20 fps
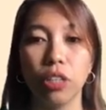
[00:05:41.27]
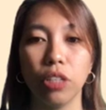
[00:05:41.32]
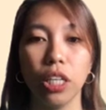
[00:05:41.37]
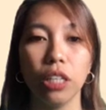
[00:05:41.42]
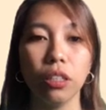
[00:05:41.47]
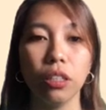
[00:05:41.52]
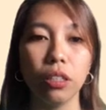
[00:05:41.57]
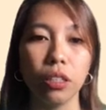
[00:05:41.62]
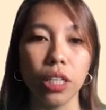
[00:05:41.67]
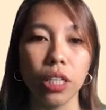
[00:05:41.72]

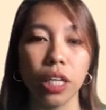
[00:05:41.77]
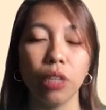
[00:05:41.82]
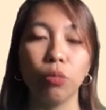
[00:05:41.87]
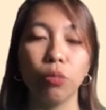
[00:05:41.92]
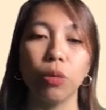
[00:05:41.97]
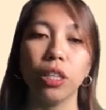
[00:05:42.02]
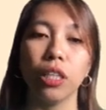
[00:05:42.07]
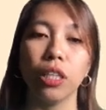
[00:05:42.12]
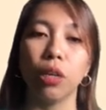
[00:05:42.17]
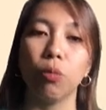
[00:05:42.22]
they look and
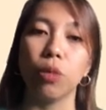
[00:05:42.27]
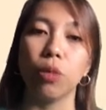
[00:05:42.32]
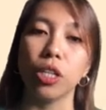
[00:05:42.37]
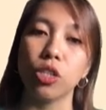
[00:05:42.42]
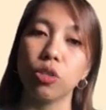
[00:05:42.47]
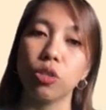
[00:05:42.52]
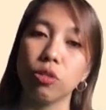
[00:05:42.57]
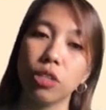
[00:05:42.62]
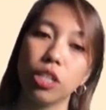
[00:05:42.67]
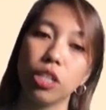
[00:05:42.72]
what they
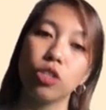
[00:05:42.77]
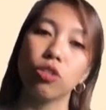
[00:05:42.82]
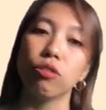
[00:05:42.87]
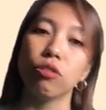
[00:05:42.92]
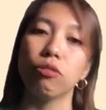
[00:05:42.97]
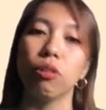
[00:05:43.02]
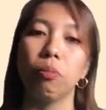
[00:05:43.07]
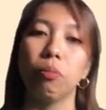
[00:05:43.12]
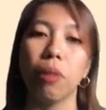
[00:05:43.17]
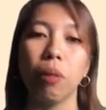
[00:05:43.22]
want students
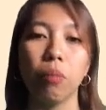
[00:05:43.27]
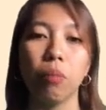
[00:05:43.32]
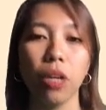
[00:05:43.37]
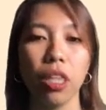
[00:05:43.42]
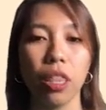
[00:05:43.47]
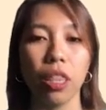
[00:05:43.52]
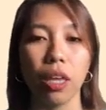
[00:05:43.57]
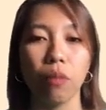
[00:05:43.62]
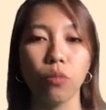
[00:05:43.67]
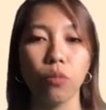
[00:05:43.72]
to
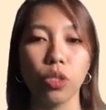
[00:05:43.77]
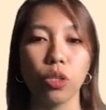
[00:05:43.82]
remember them.